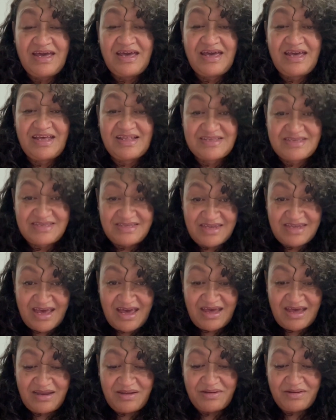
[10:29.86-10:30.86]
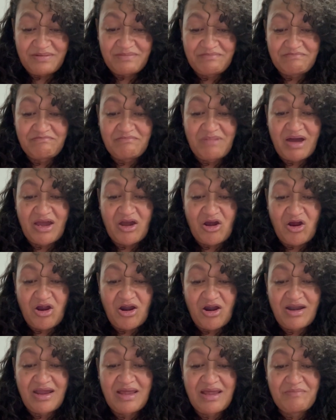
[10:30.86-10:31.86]
Instead, my
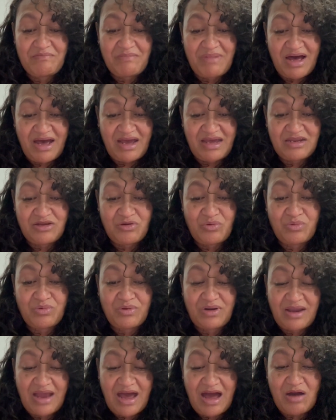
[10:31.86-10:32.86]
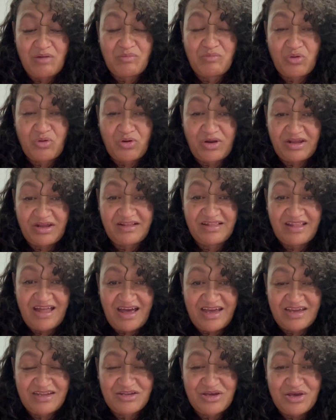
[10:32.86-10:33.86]
heart and mind were now more
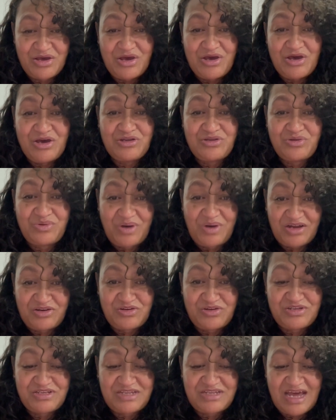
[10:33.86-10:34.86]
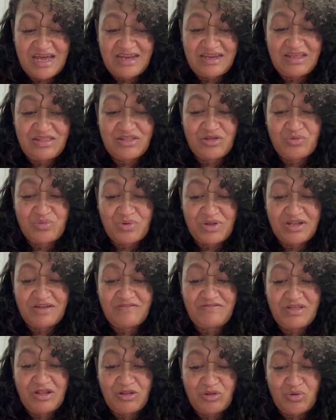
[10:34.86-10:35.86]
inclined to understanding the will
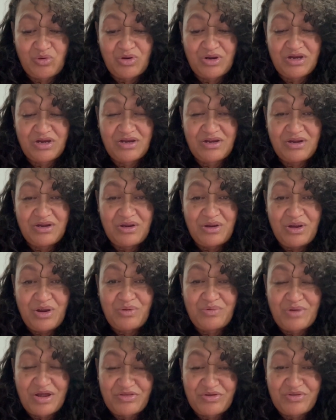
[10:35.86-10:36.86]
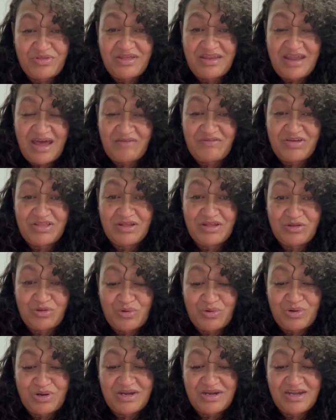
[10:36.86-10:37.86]
of the Lord rather than having the
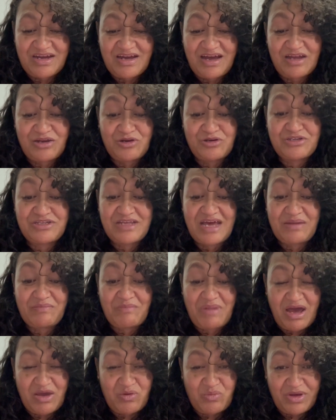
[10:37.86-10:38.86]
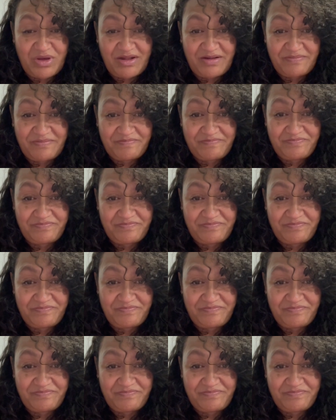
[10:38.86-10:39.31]
Lord understand my will.